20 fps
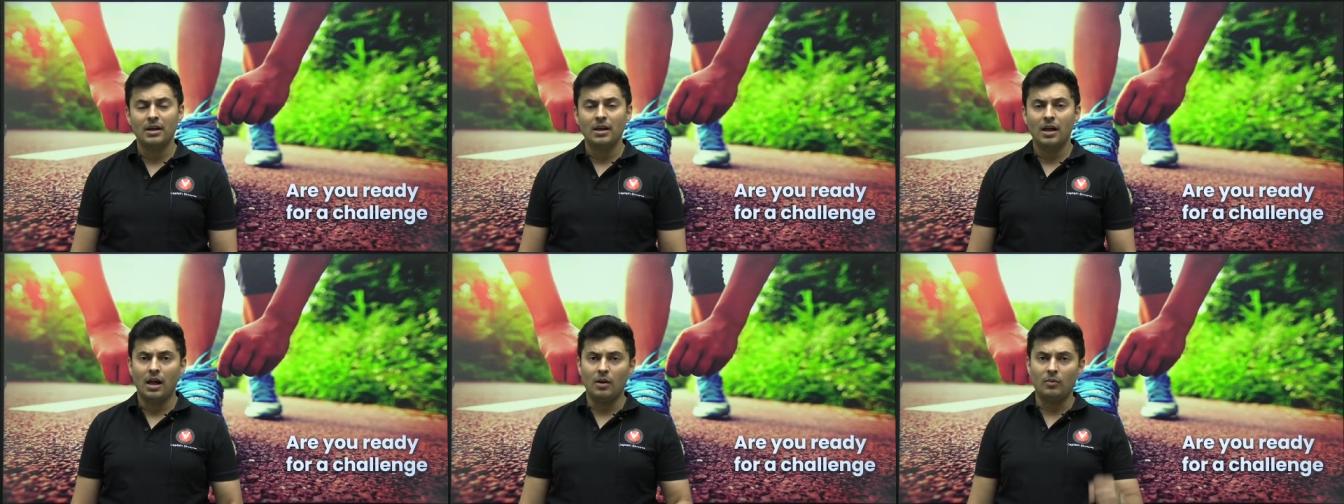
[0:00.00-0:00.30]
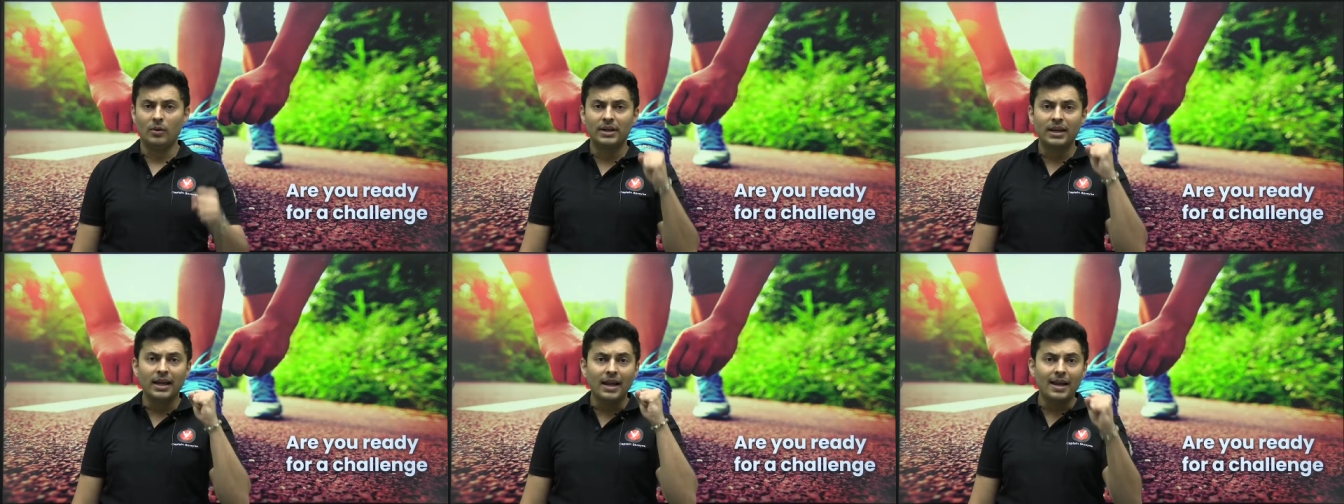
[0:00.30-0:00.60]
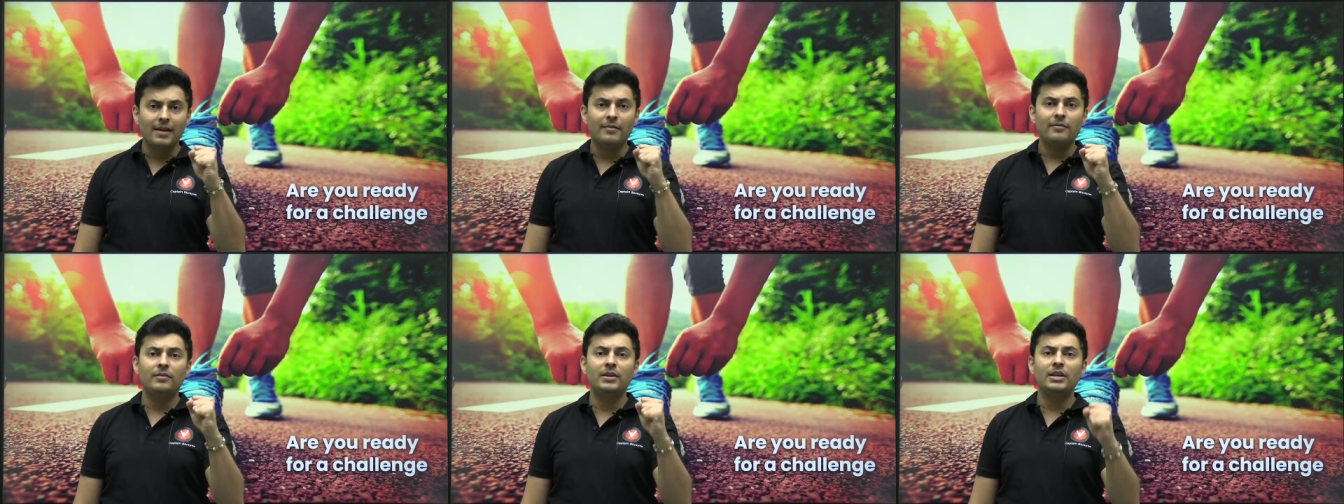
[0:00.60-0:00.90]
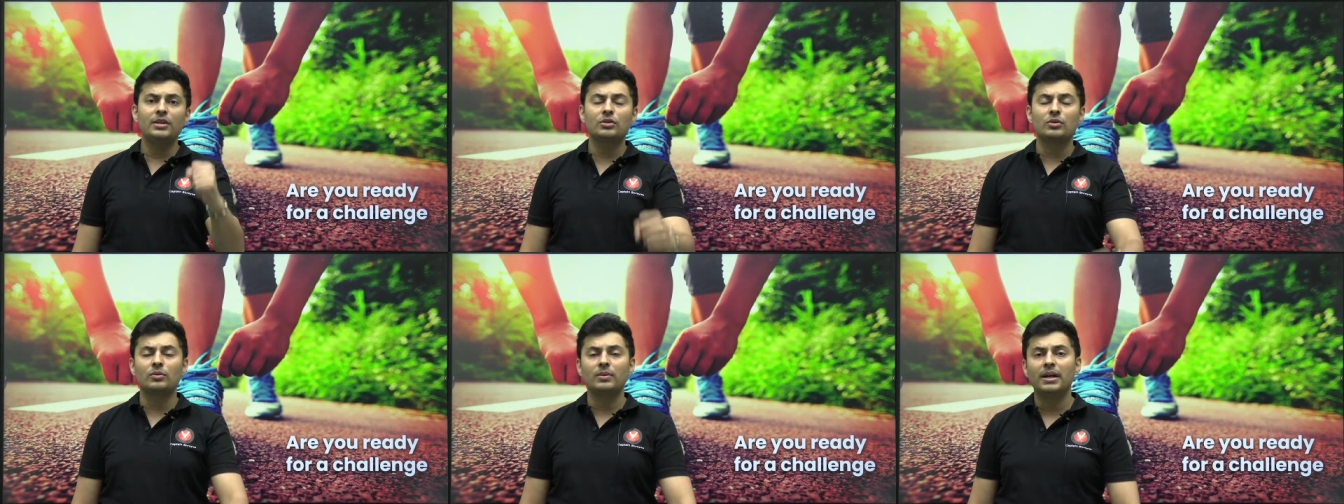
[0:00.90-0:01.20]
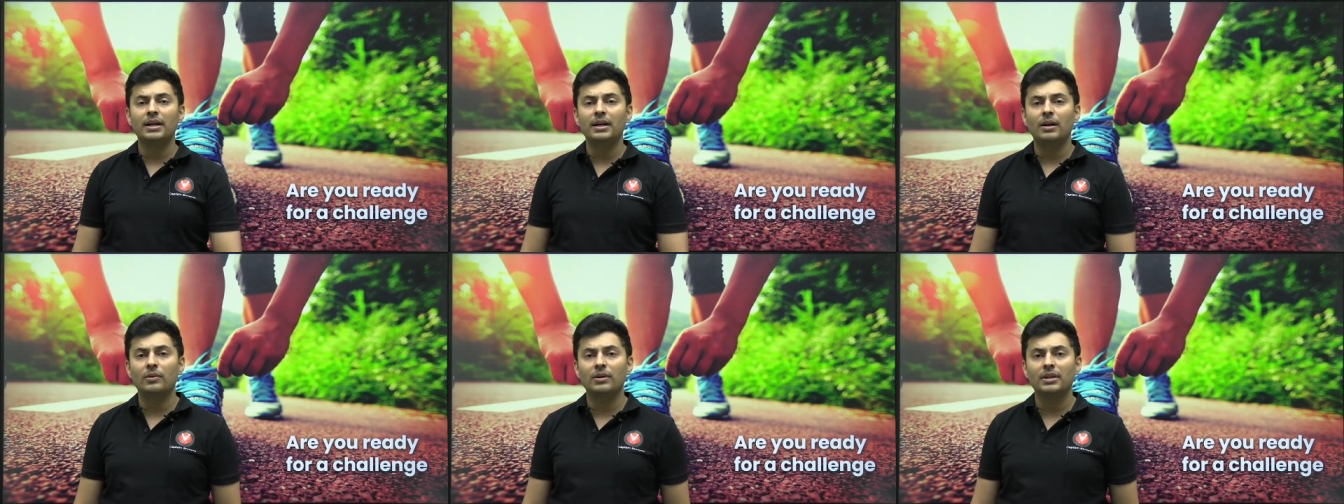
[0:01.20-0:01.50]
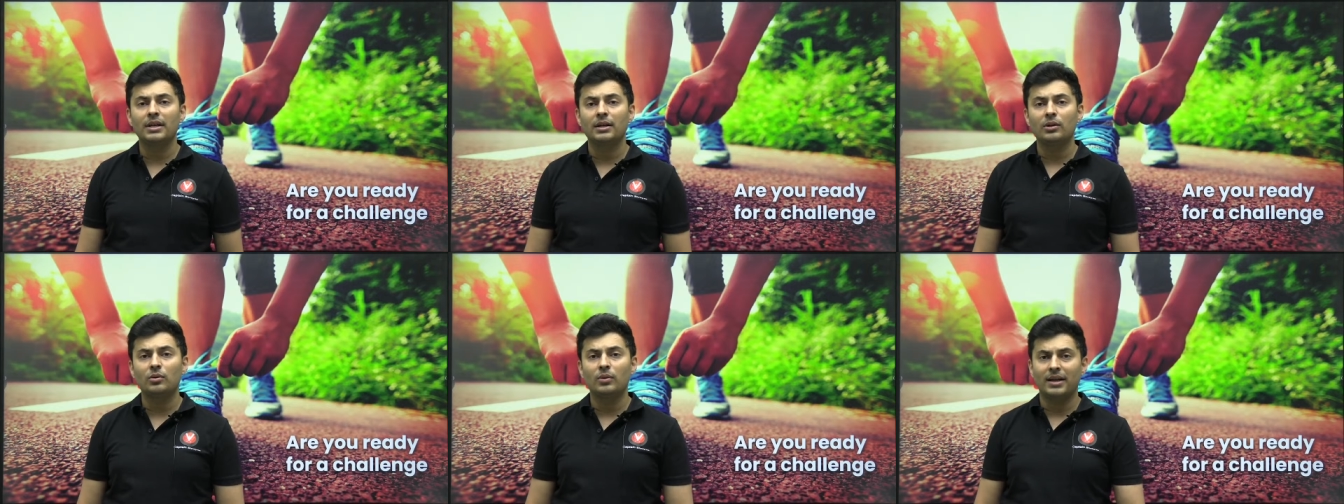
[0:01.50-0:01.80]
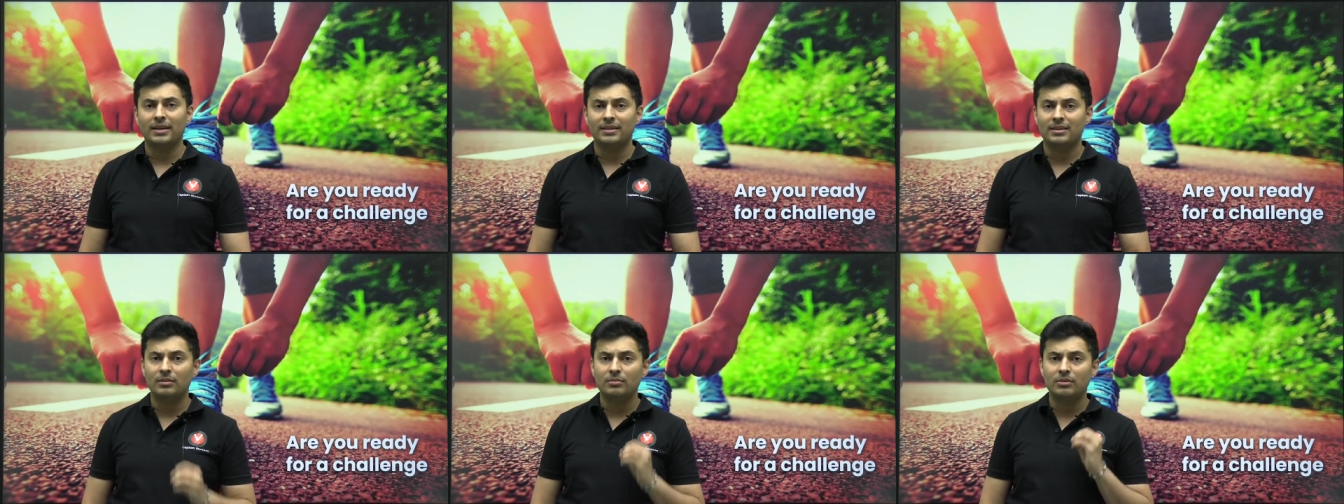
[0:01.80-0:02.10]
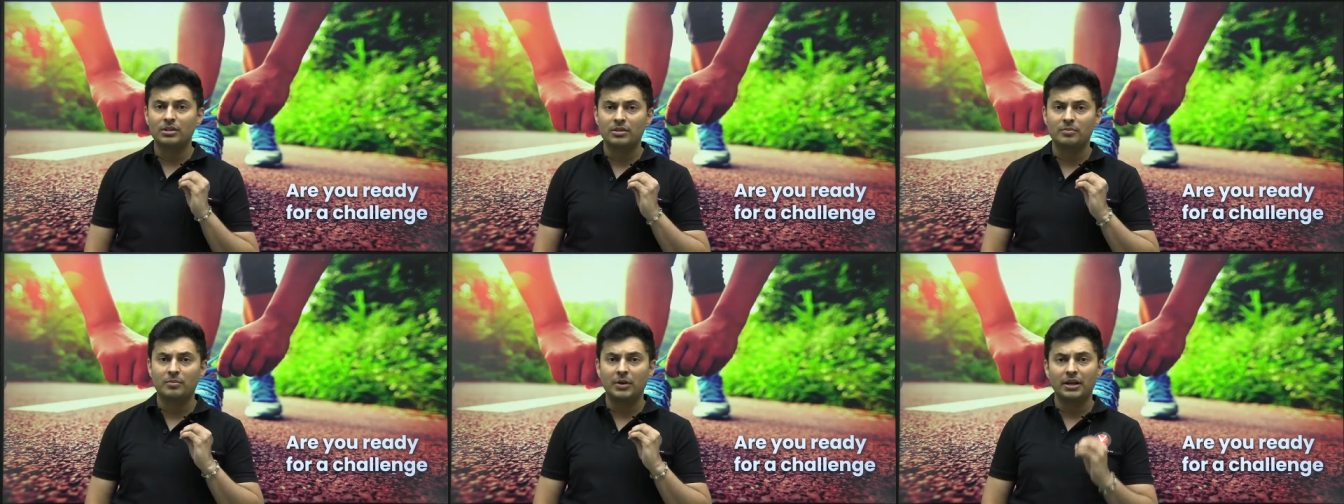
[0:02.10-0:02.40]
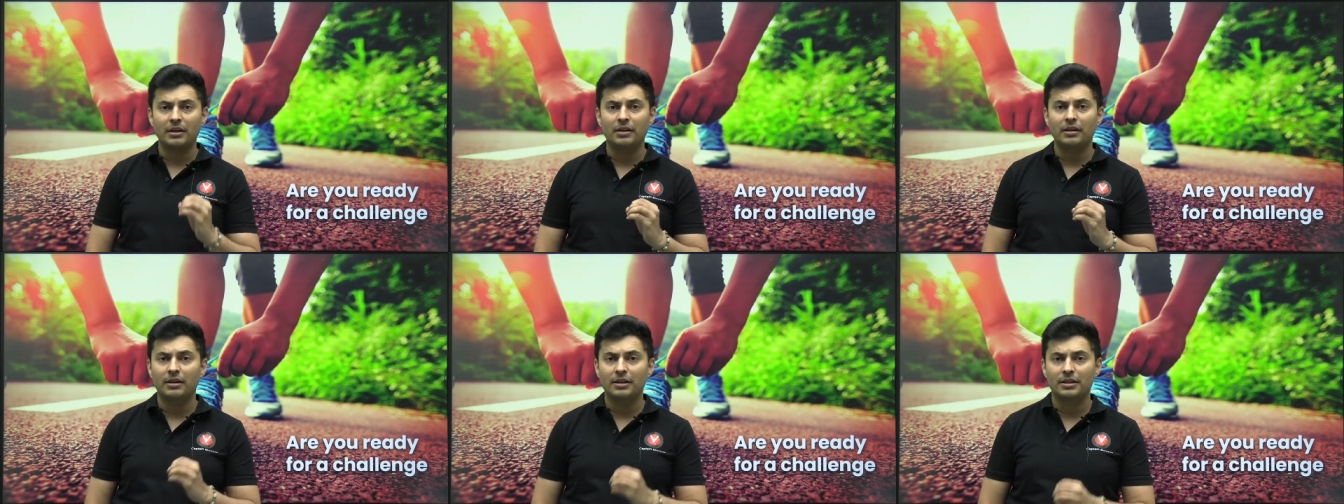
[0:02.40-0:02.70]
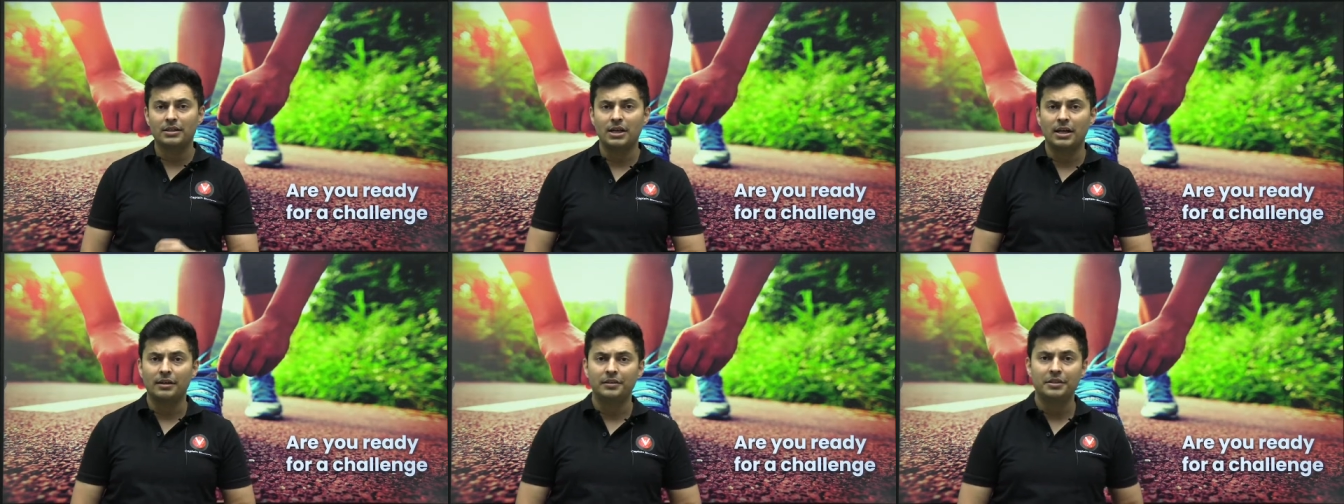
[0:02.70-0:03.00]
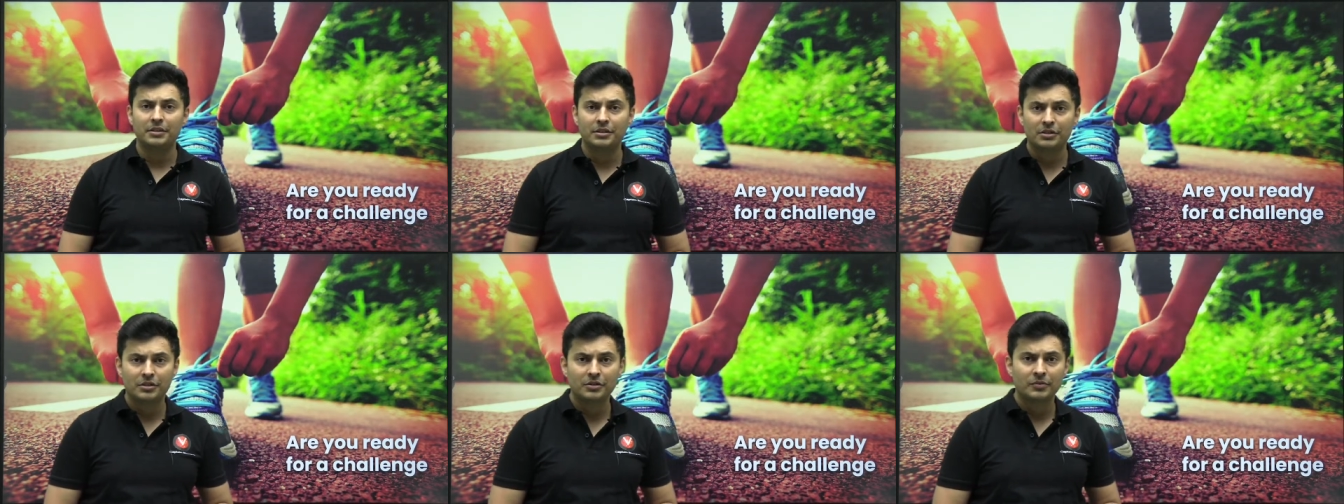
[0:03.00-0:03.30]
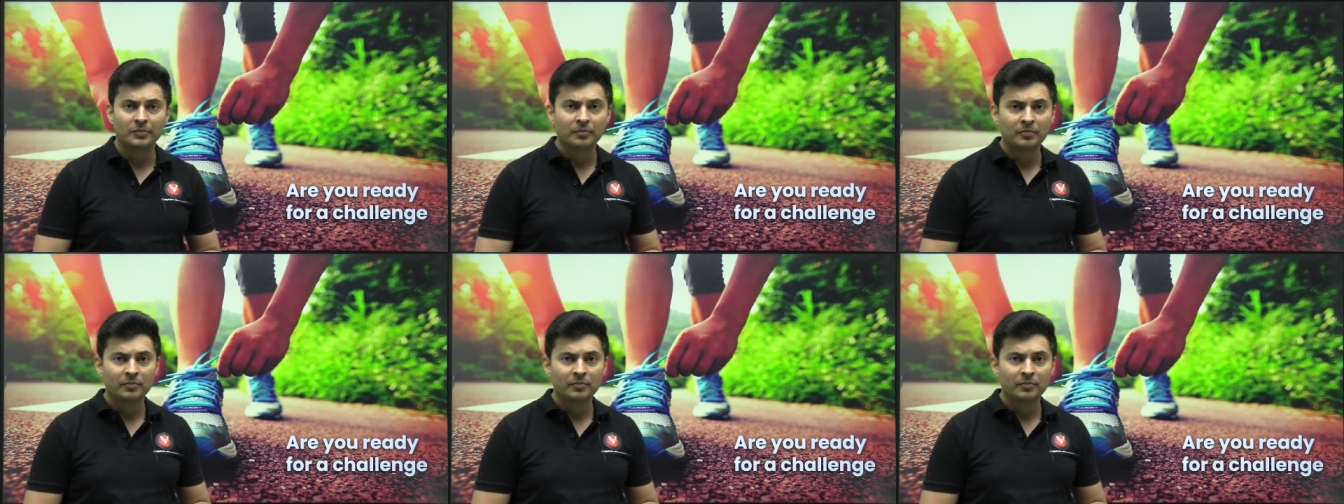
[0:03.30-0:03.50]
i want every student out there to accept this particular challenge